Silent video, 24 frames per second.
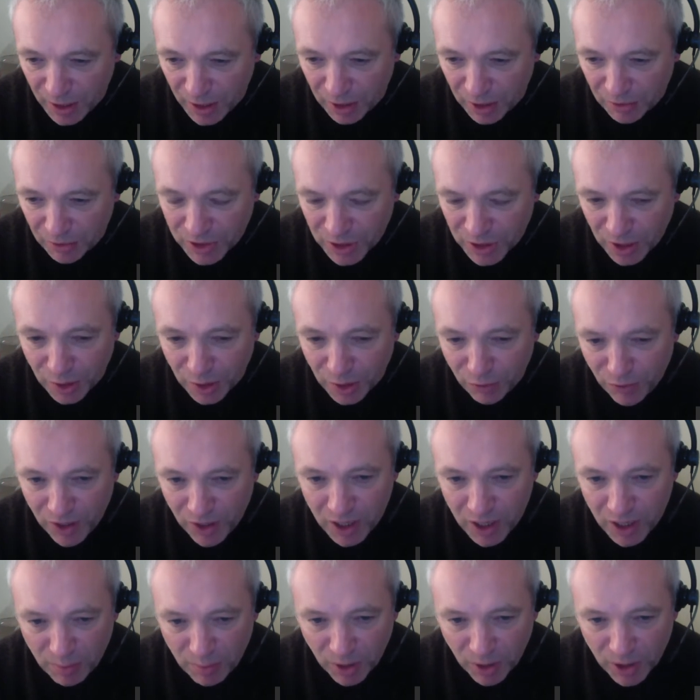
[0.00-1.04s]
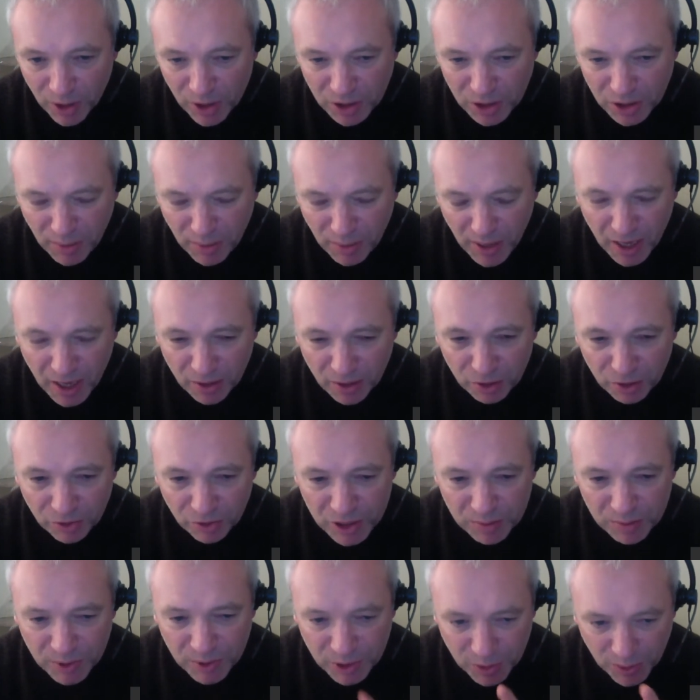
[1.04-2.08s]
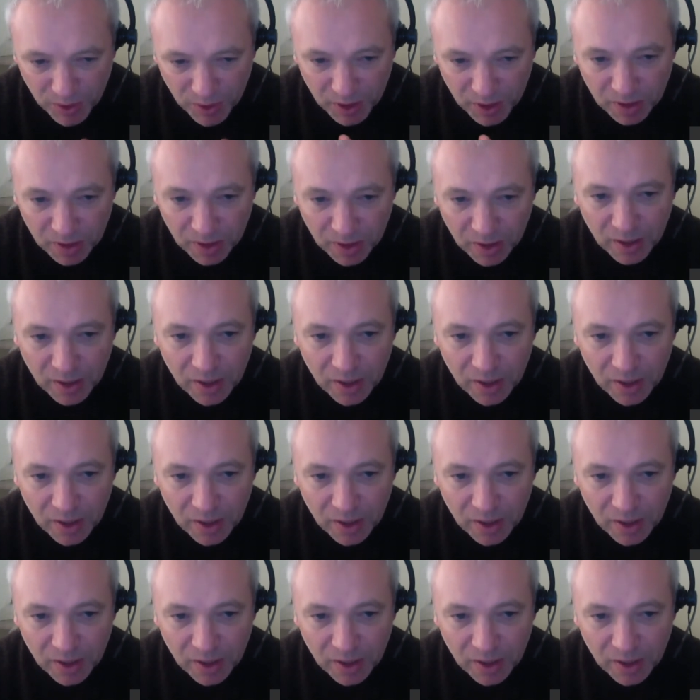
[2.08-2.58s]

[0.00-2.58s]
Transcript: is it kind of really blurs the boundaries between